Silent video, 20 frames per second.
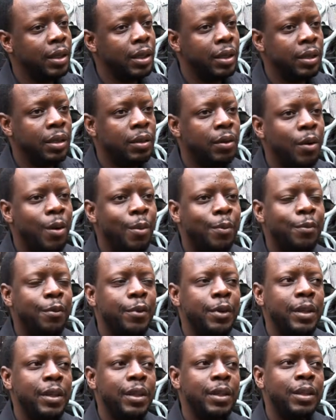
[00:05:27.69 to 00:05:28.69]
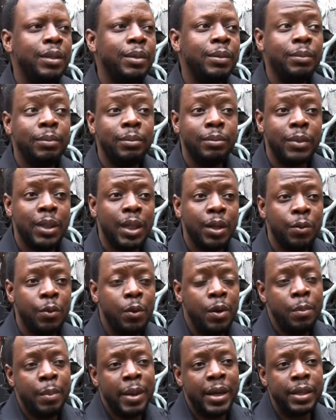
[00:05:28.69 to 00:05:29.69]
And hopefully
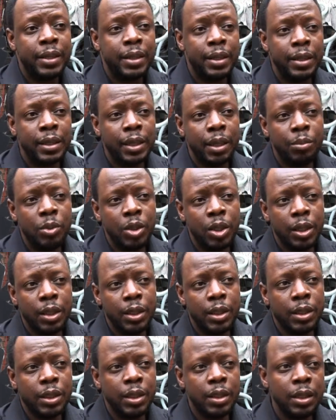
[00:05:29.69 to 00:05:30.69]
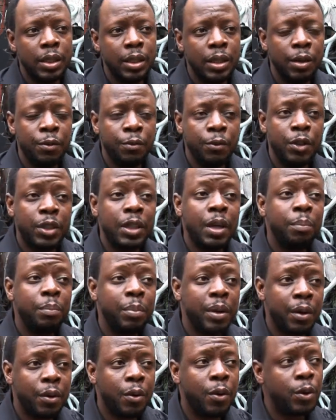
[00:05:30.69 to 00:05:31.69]
we might see some changes in the near future
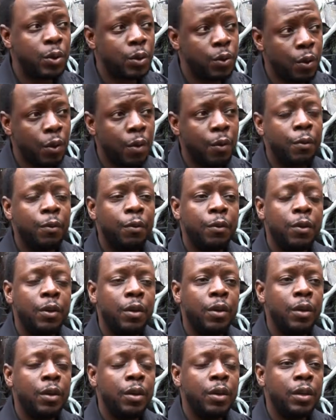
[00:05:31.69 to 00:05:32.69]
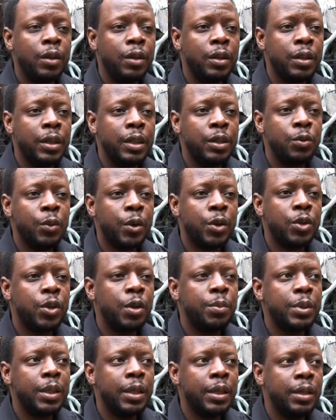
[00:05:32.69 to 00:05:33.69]
because of these
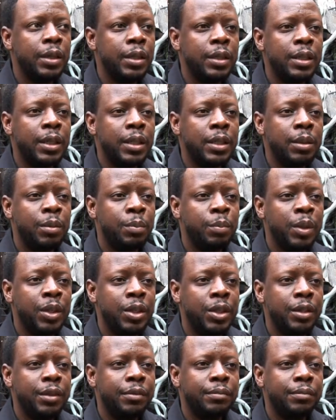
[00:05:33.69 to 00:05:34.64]
workshops and this exhibition.